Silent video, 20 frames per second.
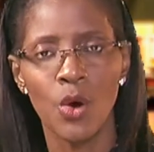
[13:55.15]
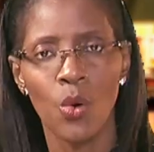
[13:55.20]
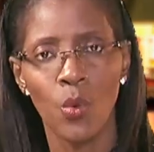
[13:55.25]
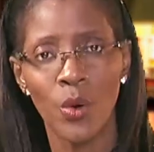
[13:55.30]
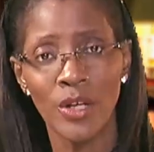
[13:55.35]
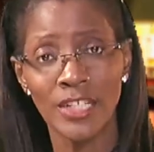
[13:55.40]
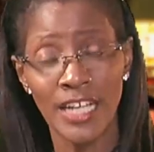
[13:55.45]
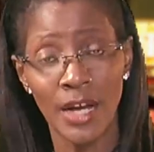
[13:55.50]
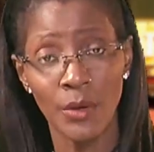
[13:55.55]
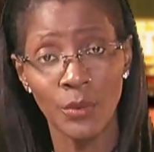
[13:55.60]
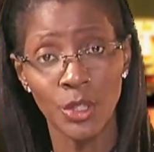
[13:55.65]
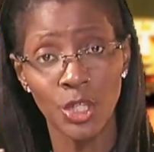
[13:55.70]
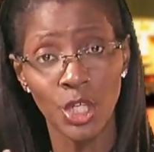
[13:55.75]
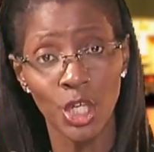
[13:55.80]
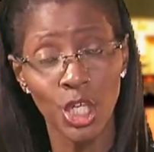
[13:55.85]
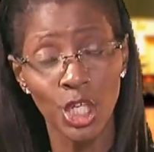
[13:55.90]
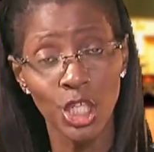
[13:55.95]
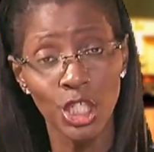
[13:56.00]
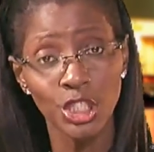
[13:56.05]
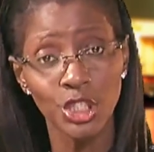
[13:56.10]
What I would
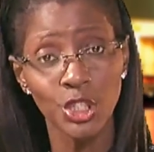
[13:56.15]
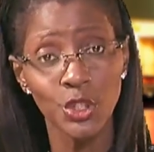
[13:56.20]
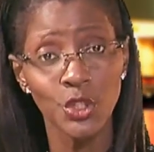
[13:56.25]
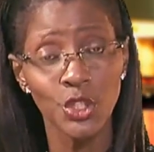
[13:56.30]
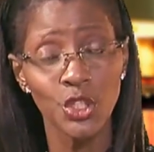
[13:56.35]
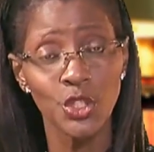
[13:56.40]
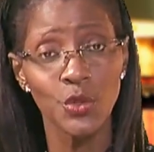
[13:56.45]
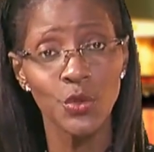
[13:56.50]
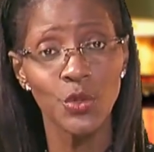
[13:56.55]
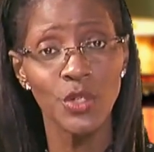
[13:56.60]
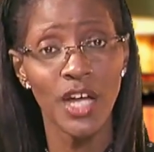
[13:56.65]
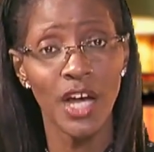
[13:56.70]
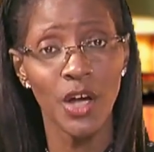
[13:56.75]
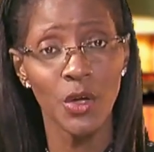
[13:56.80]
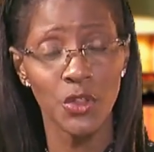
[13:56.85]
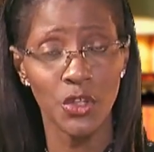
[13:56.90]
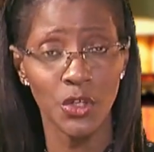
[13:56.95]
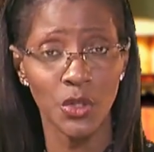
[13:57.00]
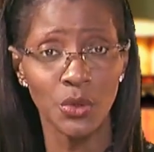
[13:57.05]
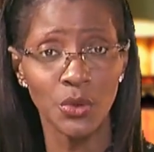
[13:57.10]
urge you to do now,
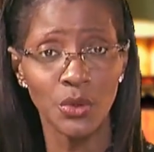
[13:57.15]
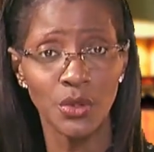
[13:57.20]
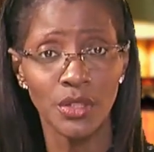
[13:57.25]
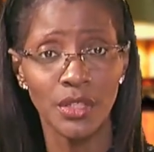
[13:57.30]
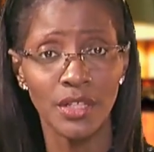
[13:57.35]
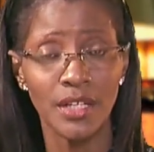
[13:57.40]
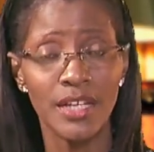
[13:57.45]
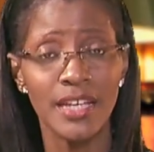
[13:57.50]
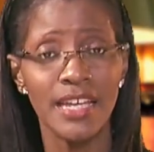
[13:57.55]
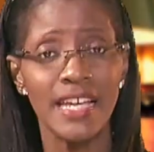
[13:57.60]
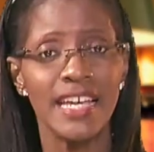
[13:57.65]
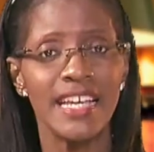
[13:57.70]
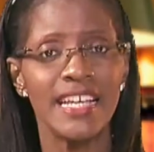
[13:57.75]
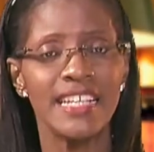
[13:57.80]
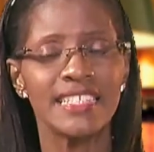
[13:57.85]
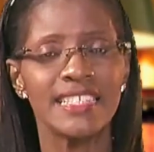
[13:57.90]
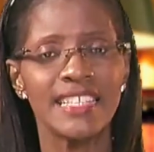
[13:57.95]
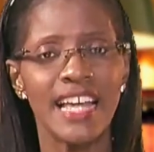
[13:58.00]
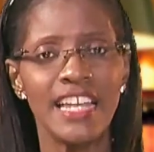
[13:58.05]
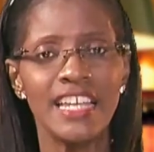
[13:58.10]
though,
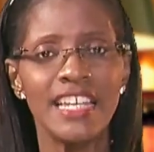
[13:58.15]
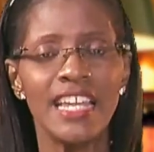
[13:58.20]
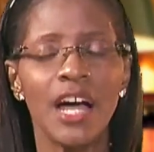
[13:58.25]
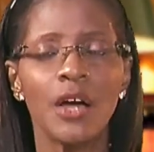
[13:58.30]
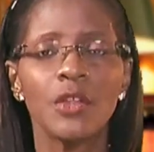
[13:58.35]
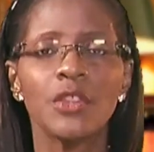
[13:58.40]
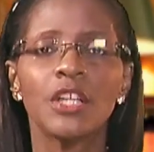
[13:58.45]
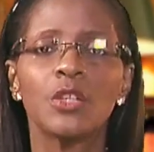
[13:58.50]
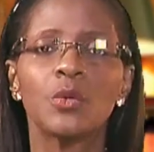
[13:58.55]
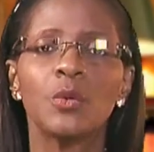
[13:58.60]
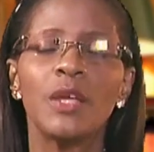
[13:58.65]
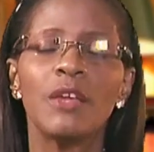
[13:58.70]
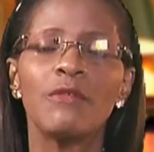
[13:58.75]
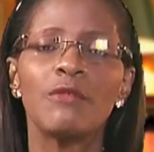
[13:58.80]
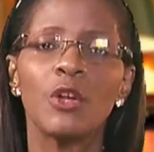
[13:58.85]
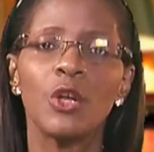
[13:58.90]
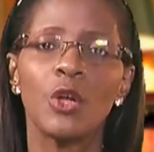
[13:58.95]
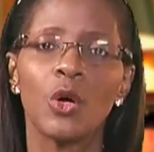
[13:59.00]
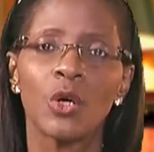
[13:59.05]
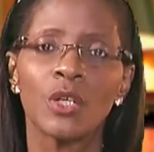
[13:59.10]
is that now that we've
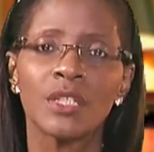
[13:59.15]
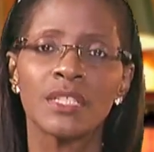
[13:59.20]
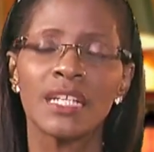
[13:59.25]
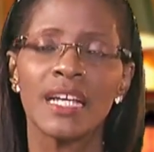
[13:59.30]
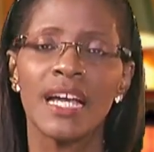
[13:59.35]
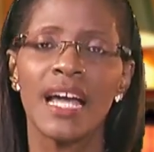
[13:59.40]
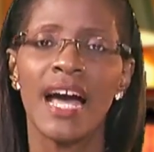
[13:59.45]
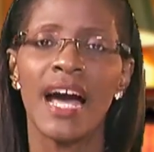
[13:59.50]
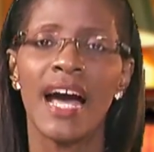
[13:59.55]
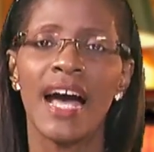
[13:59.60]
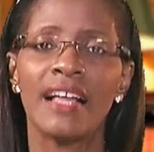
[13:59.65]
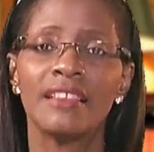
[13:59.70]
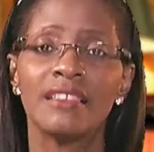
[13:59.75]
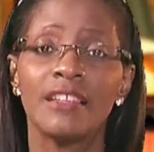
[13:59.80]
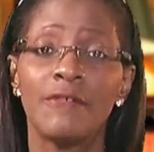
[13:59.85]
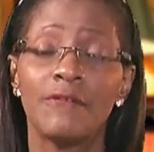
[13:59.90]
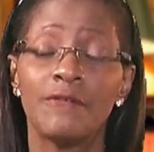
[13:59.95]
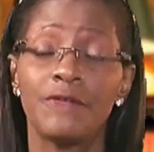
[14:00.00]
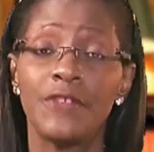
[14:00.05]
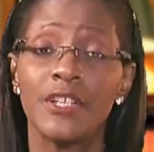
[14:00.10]
looked at
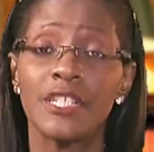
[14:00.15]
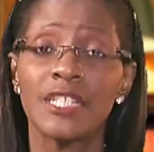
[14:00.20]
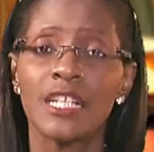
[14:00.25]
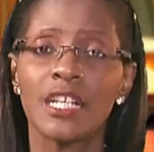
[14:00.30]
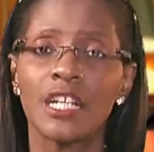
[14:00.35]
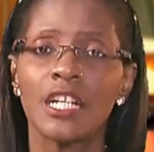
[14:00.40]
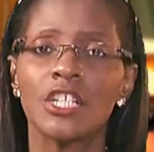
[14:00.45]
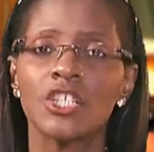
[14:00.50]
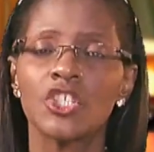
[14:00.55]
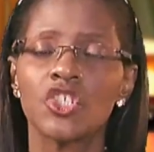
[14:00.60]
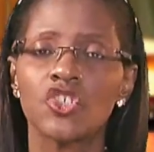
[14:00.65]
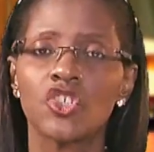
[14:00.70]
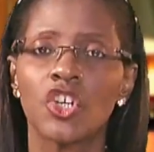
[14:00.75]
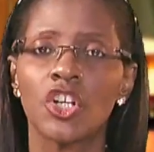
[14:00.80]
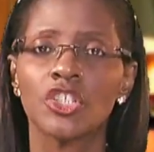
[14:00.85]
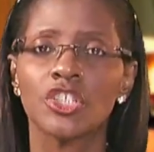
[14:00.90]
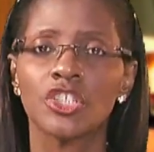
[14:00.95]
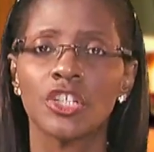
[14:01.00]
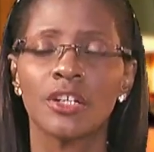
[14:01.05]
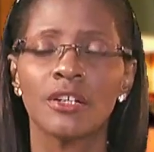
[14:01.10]
the physical
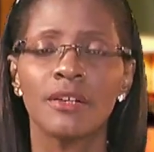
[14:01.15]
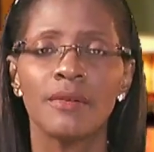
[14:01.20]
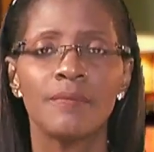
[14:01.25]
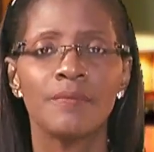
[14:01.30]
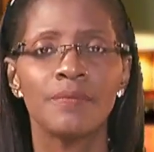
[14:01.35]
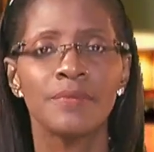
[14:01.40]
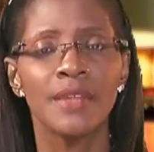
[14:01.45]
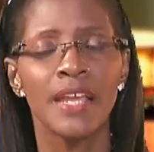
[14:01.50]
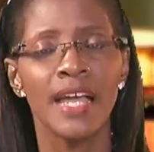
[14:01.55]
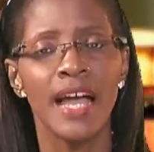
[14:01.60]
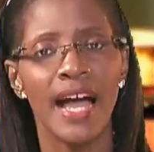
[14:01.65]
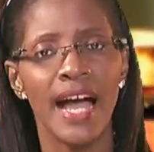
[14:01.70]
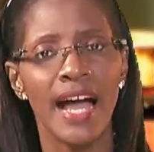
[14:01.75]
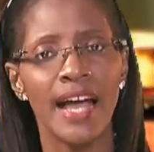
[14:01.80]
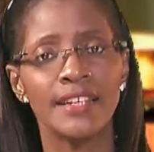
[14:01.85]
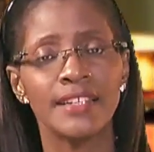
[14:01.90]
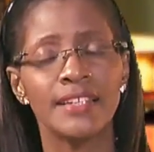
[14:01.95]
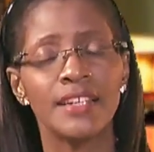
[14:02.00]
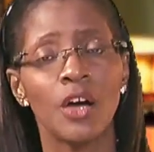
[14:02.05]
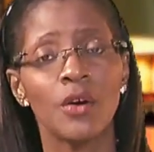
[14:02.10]
structure
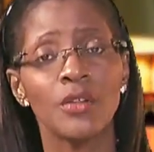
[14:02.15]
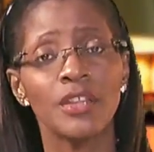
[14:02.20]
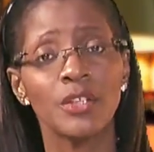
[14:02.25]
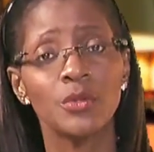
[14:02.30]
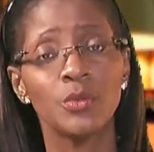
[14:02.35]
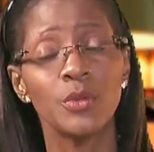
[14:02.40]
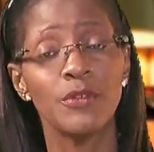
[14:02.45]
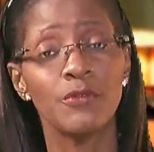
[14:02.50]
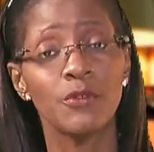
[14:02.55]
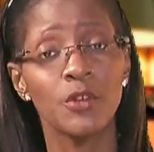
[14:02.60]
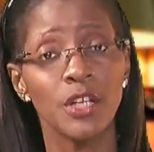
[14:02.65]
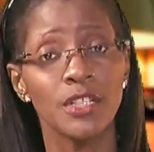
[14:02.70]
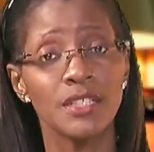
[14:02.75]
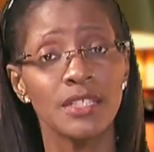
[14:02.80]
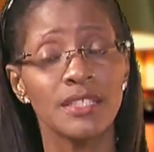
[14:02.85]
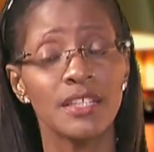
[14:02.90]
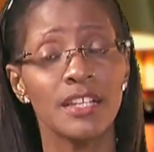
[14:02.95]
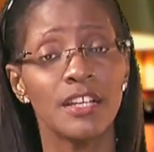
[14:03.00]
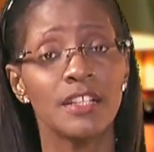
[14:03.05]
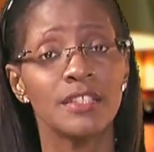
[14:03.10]
and now that we've
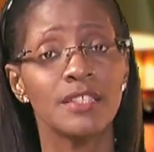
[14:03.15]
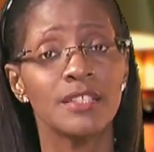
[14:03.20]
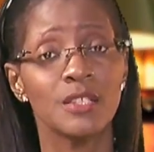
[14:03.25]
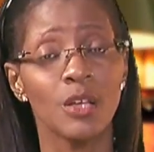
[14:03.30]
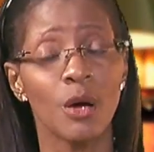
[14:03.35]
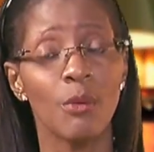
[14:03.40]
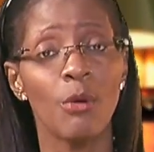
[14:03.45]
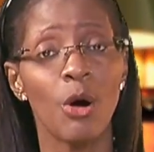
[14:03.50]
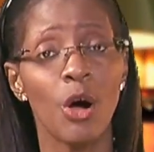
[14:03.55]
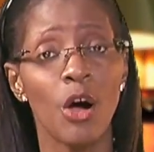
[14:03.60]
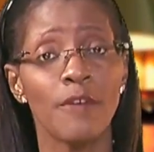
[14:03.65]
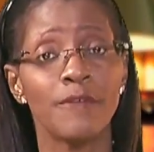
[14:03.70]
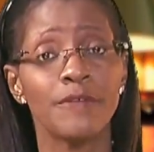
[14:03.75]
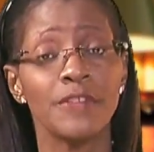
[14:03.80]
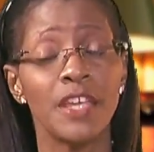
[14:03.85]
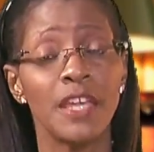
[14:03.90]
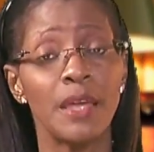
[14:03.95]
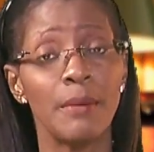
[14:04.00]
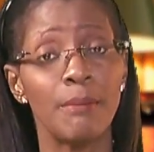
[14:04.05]
considered some of the